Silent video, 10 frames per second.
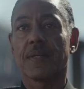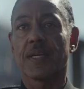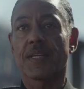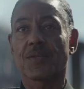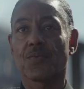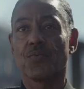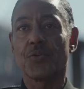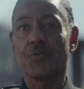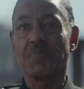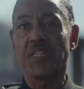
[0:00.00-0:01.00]
But as they
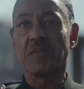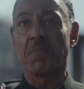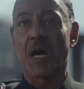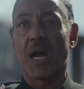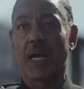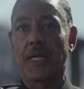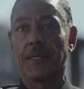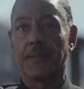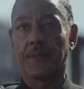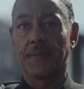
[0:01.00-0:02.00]
have since the
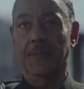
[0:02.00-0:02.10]
beginning,